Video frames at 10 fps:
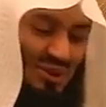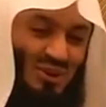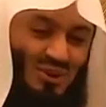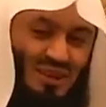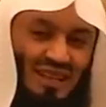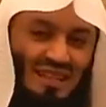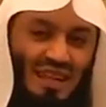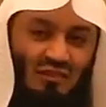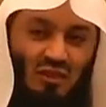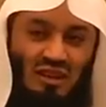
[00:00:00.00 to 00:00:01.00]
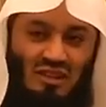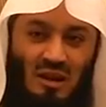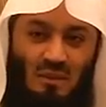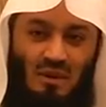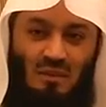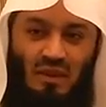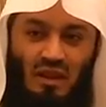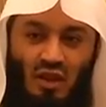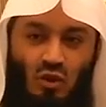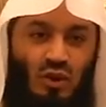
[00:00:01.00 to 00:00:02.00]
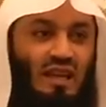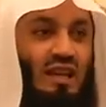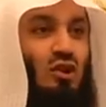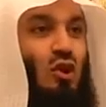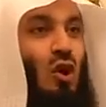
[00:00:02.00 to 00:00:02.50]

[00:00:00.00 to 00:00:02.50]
You know, it's like, for example, we get